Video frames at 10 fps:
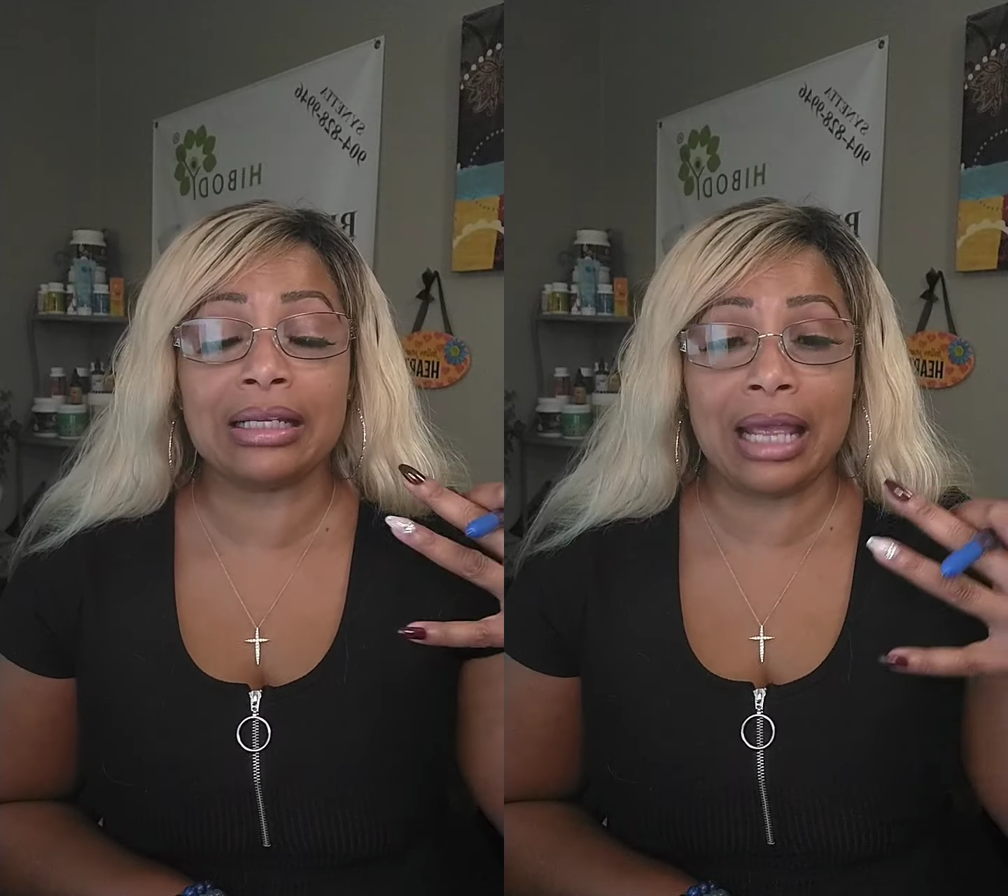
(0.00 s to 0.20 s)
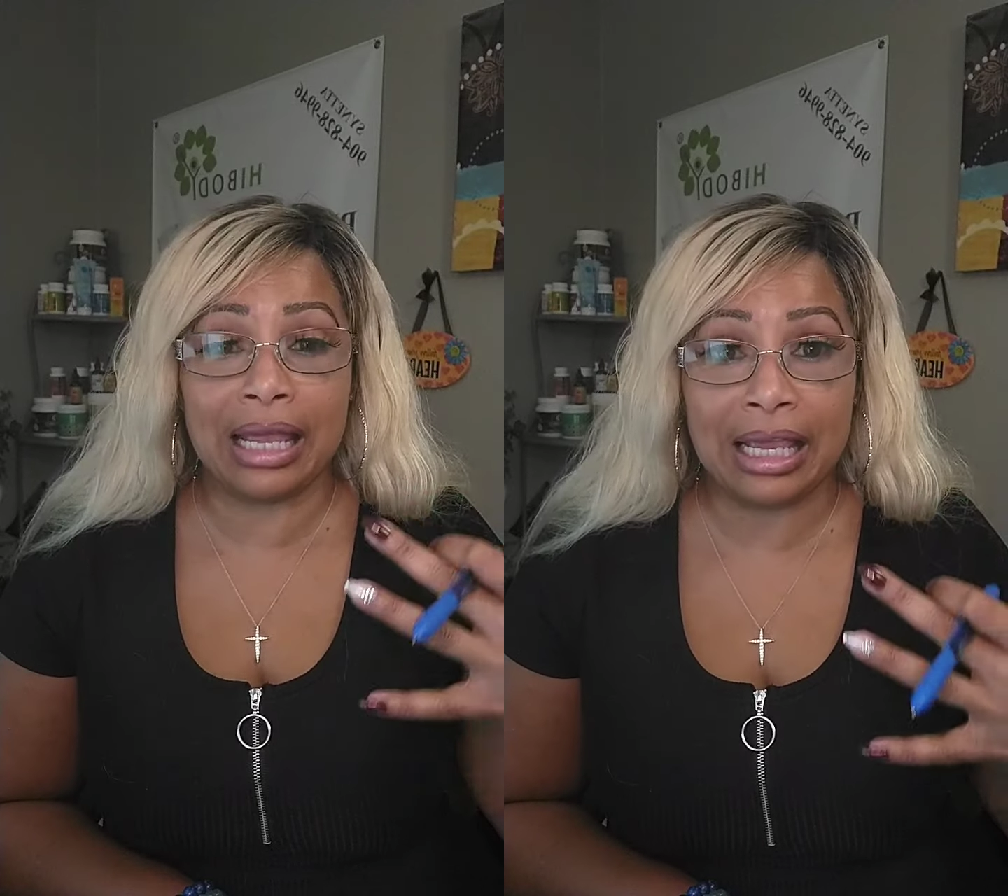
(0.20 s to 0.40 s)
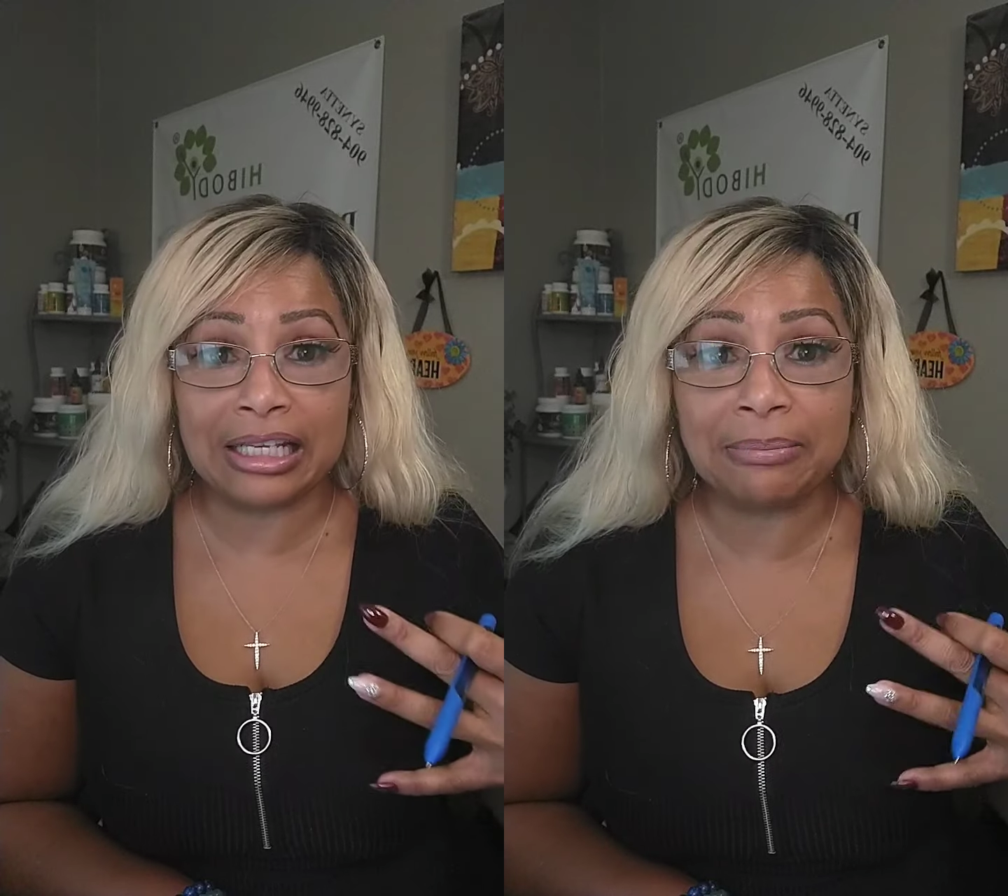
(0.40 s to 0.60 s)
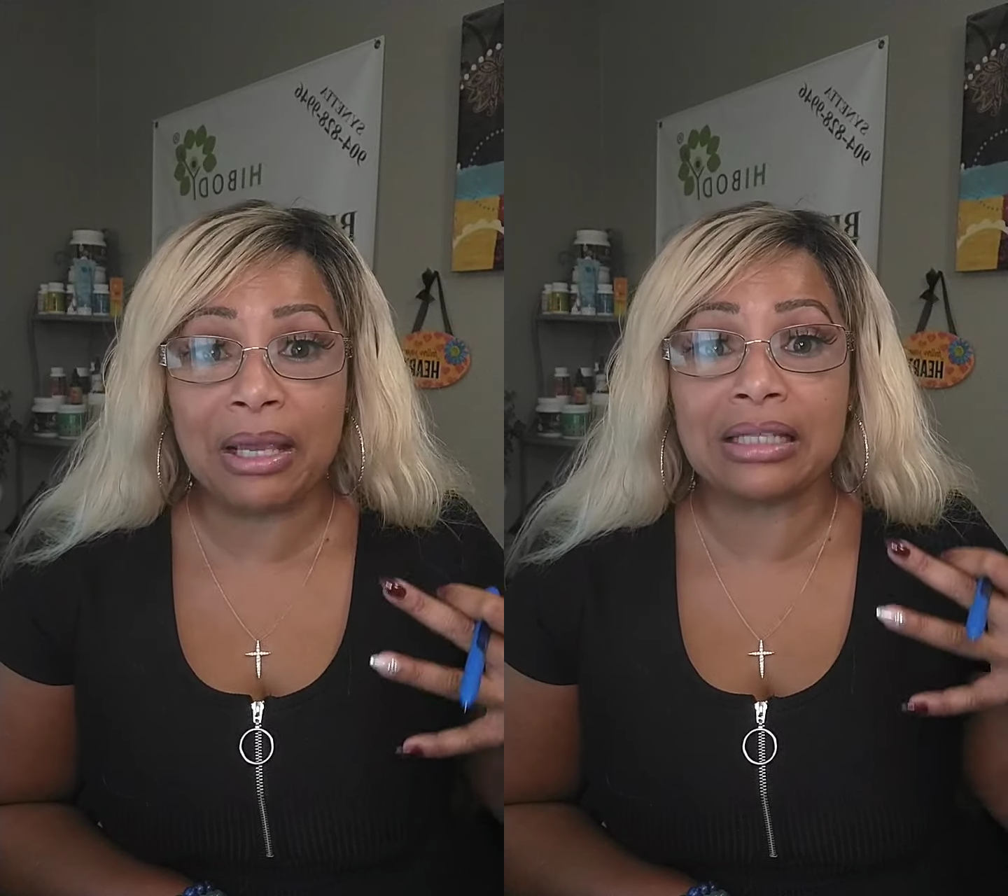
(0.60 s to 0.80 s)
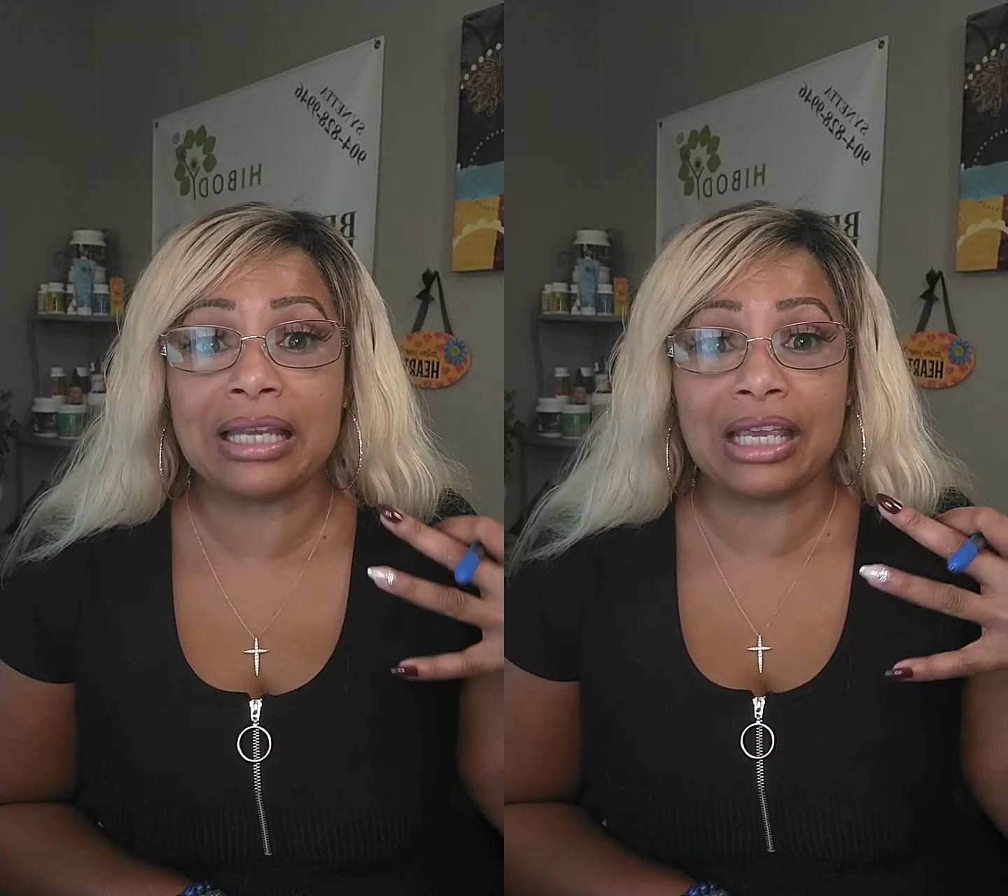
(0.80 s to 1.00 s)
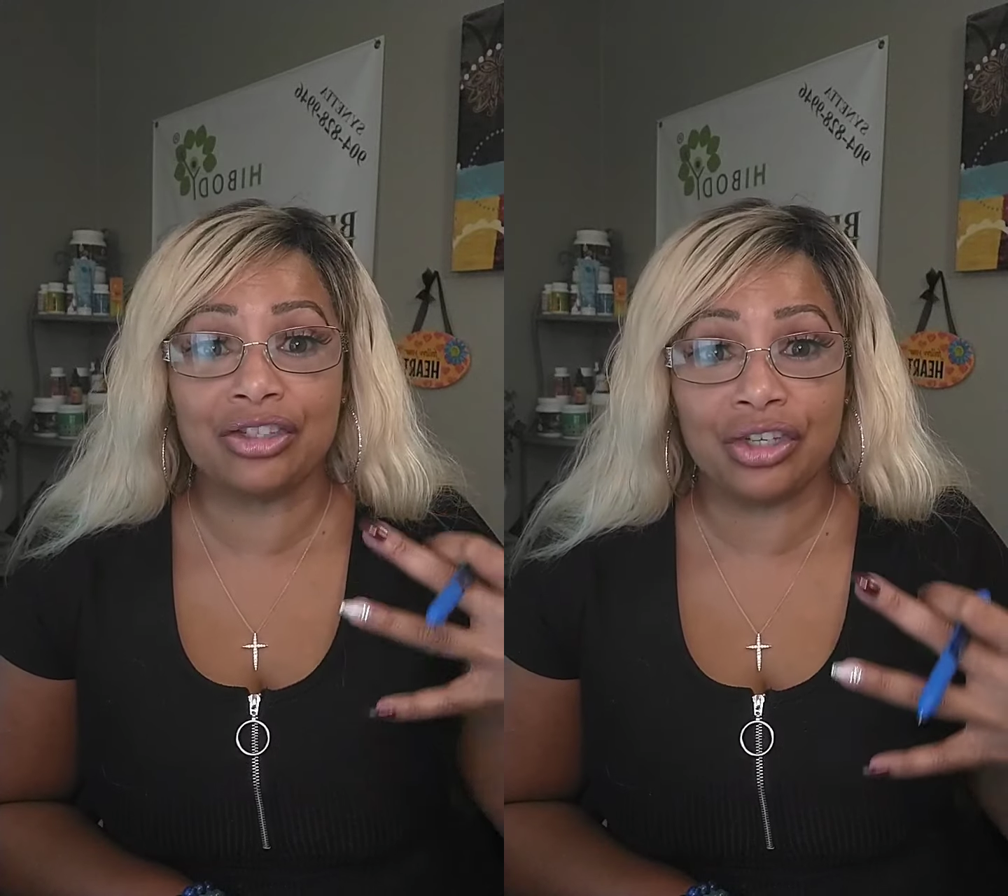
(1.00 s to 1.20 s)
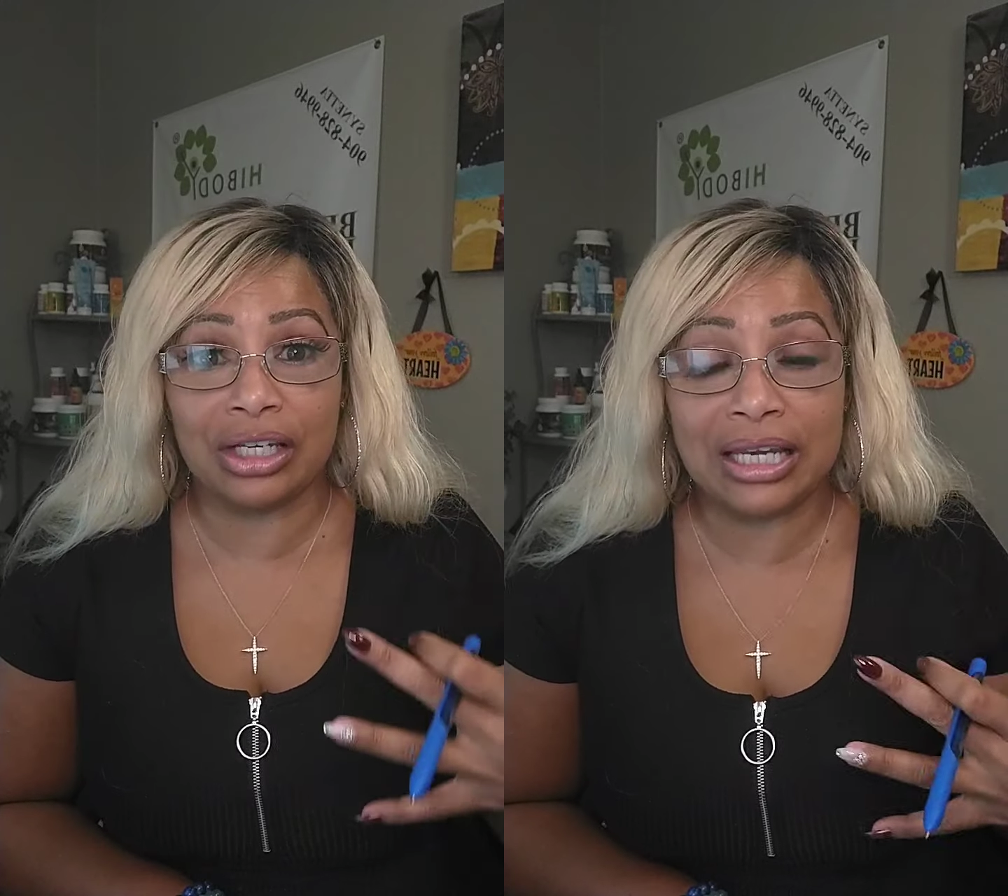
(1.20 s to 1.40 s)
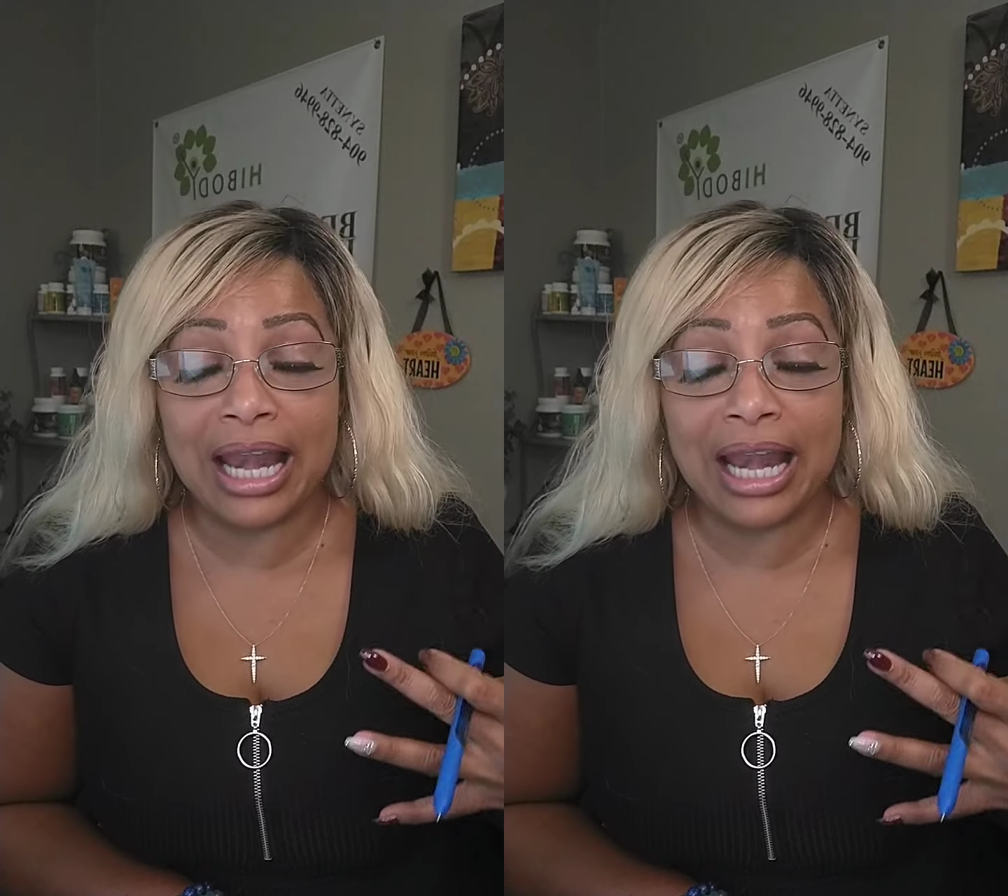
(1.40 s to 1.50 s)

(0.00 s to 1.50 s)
that expectation.